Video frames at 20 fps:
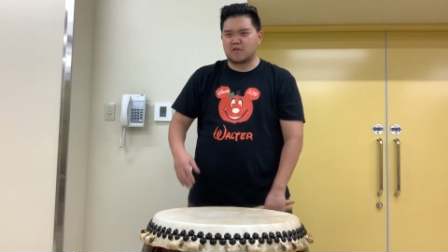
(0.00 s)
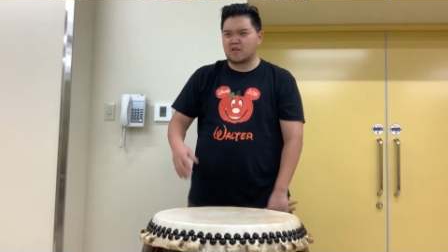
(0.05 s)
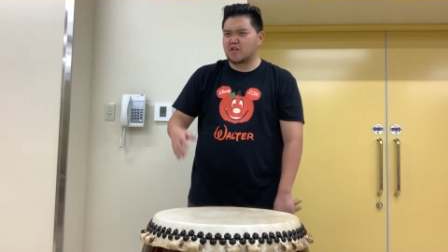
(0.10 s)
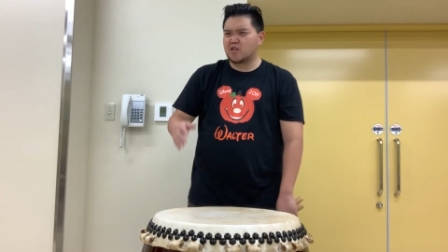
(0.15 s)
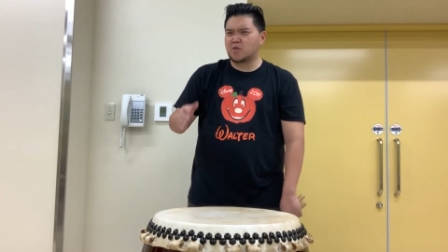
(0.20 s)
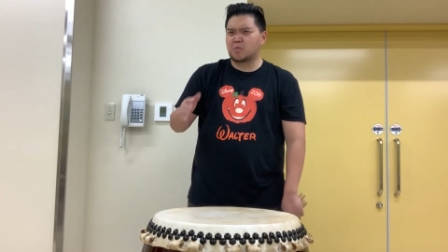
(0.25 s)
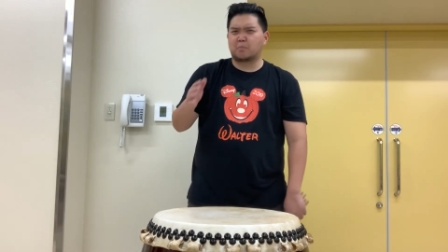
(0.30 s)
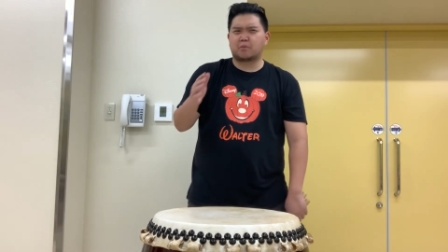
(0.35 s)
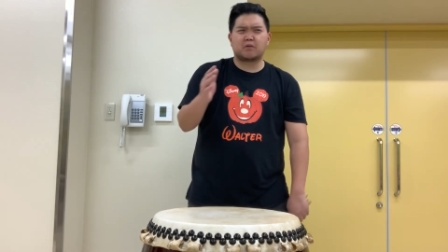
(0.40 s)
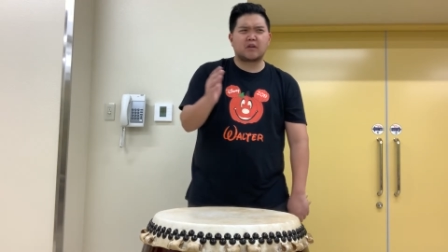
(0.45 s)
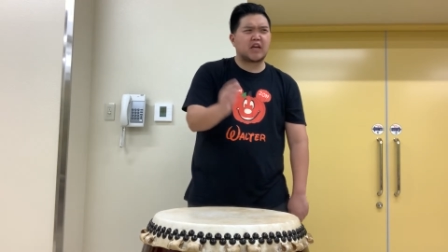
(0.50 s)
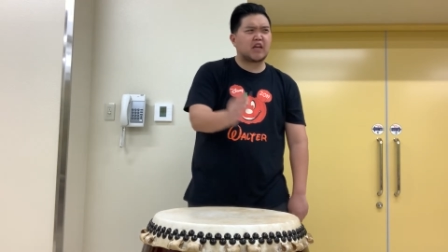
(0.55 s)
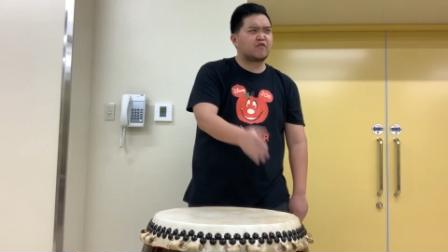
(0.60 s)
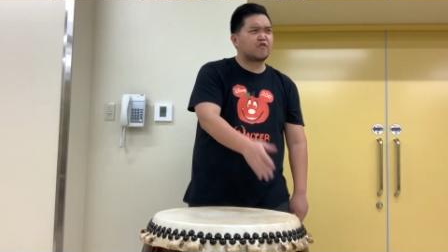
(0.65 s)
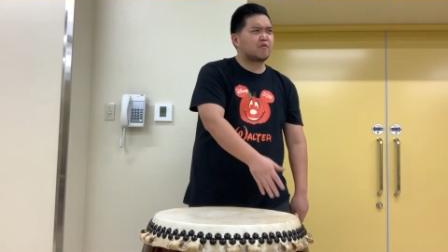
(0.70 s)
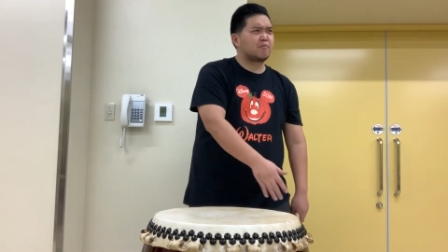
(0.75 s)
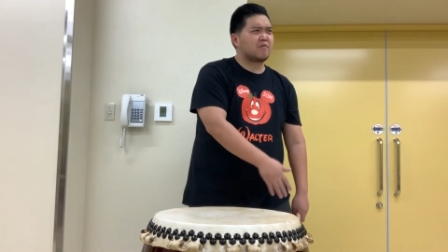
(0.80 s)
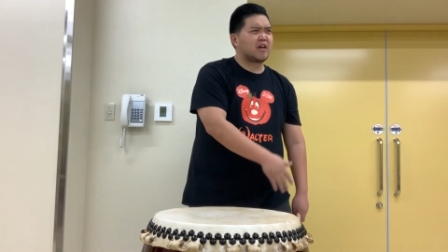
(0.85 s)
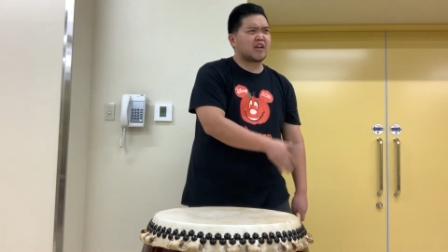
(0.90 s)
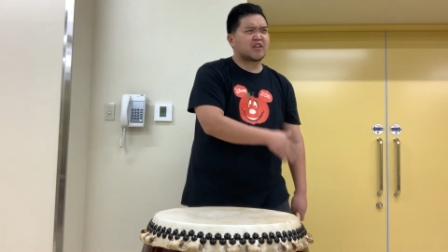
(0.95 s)
It's played
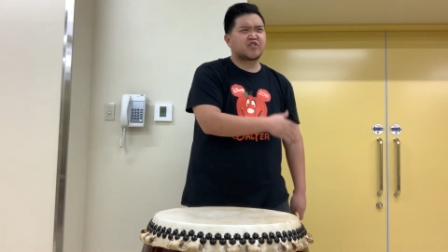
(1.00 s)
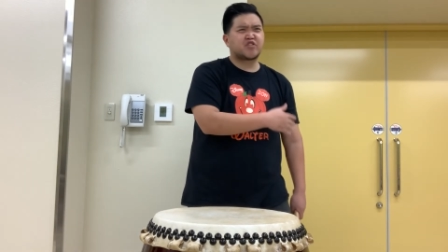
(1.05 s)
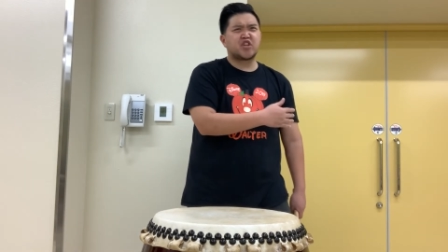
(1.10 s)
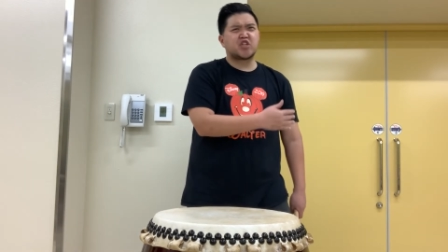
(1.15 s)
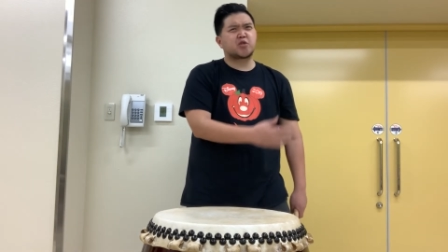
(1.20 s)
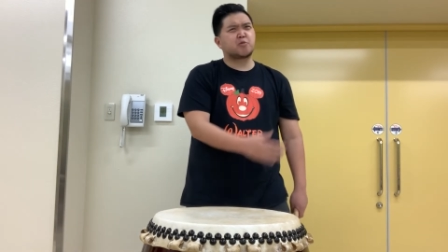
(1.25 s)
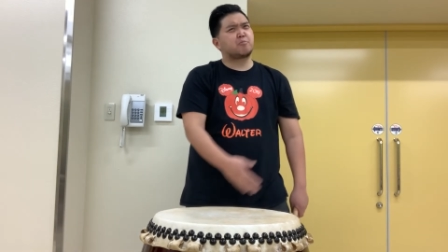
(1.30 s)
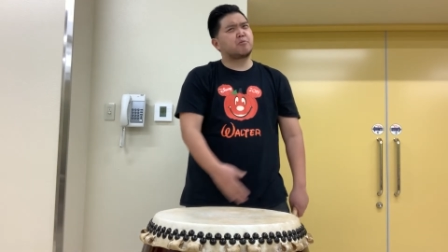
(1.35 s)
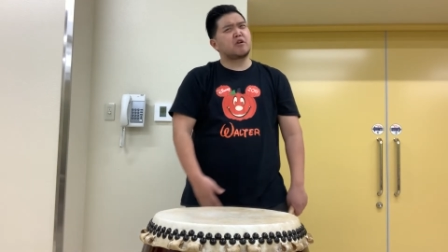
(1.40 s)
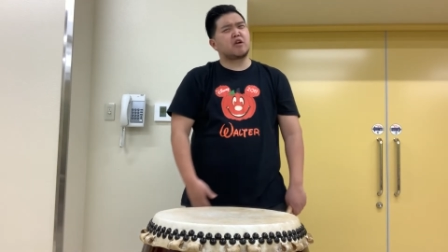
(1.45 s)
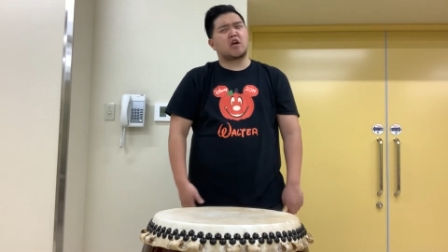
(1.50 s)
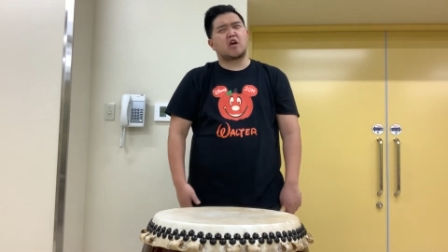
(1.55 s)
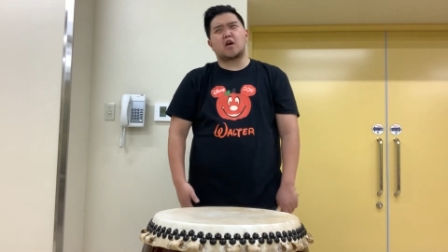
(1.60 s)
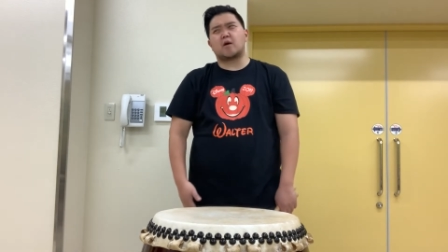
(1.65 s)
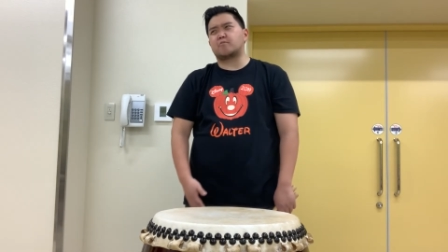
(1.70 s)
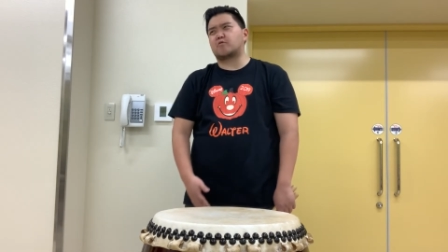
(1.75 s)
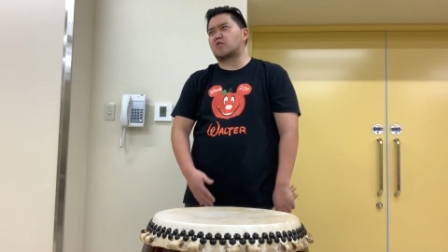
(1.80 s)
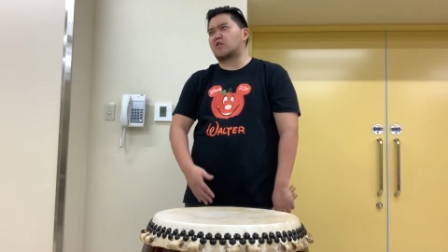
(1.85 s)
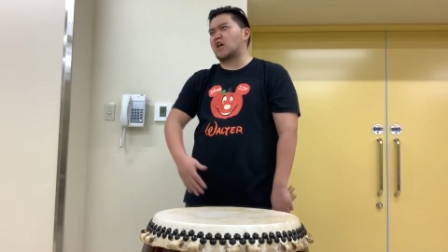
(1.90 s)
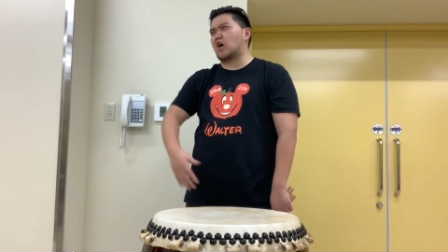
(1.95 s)
from like 6
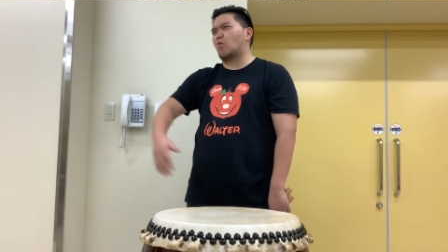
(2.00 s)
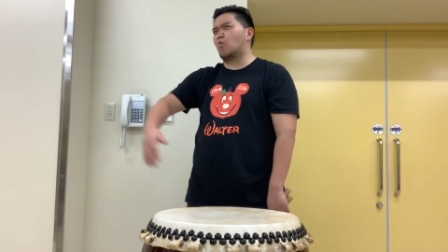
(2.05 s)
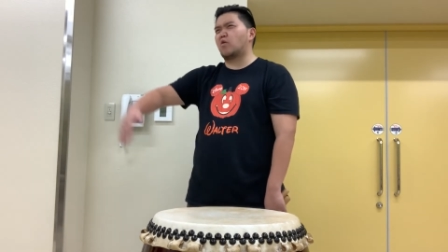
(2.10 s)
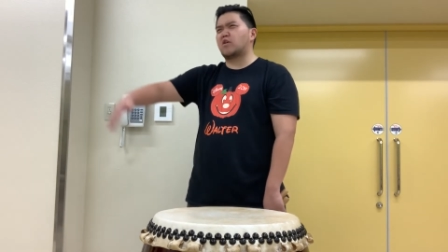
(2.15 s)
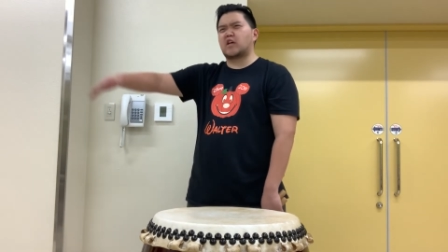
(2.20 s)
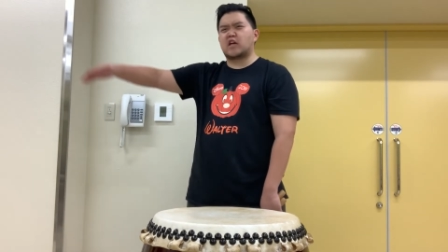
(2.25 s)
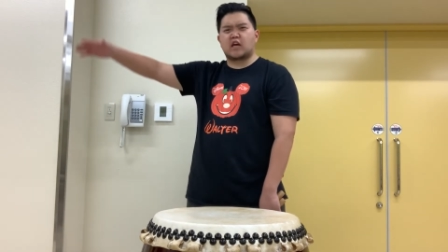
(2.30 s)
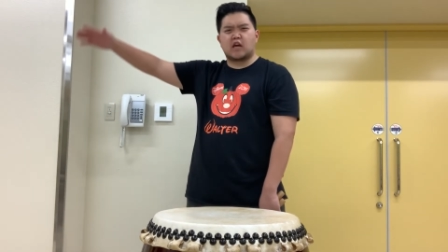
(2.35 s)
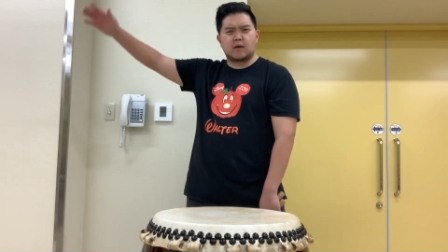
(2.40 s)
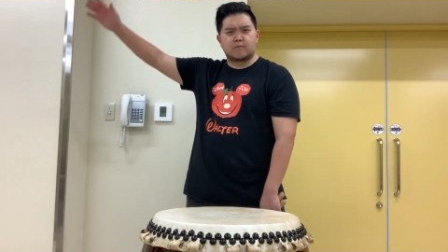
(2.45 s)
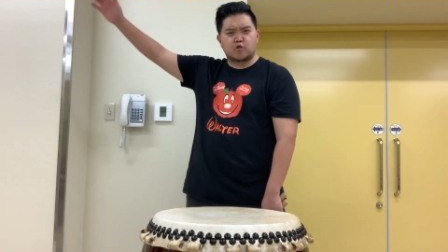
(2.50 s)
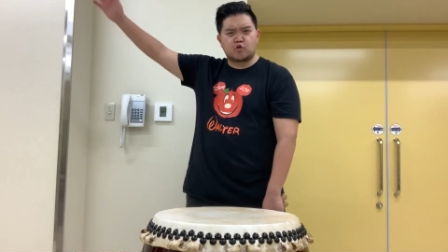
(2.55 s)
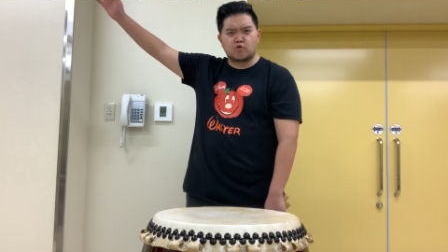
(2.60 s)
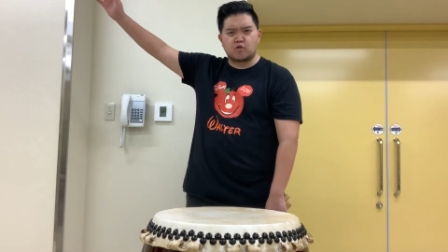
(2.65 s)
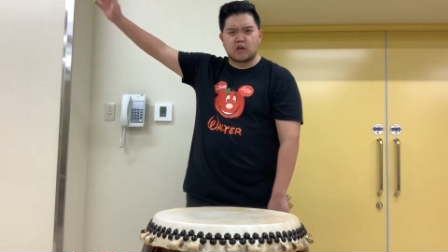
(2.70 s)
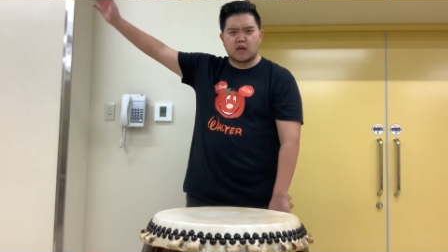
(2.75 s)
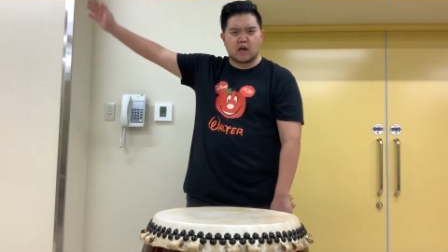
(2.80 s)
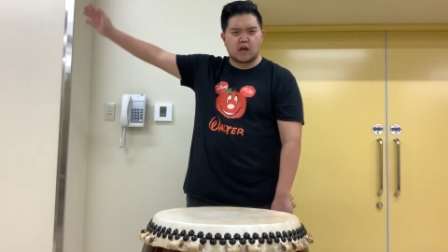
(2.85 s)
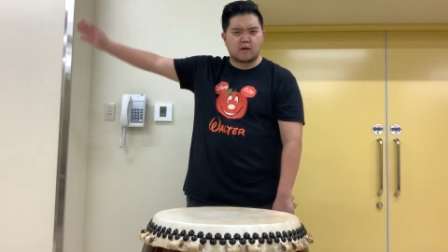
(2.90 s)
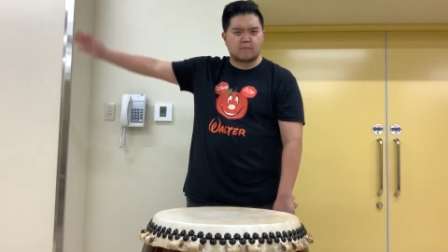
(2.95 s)
p.m. to like 1 a.m., 2
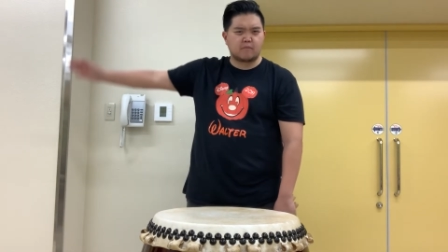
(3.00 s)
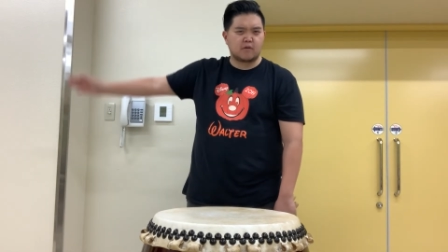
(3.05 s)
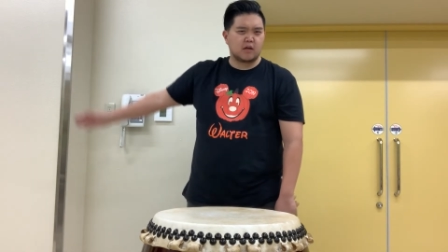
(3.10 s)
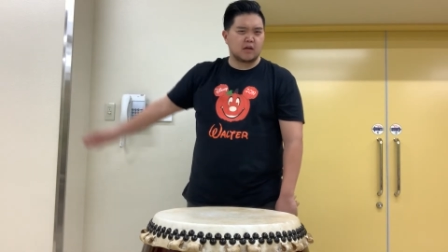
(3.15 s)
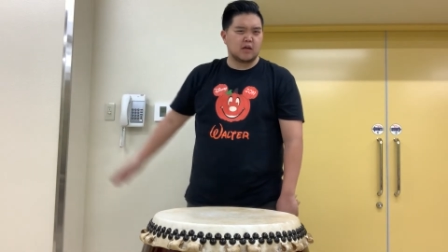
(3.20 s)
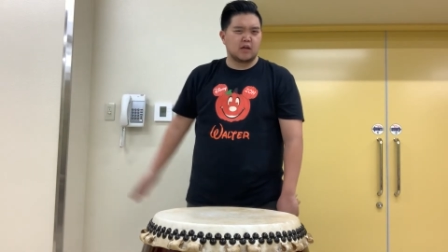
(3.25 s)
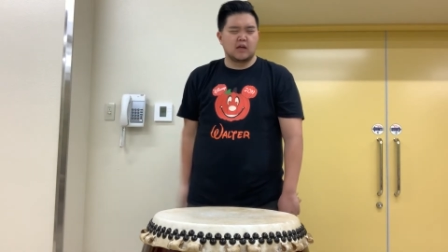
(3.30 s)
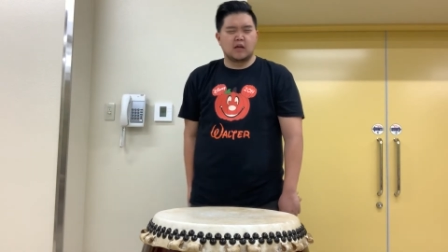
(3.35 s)
a.m.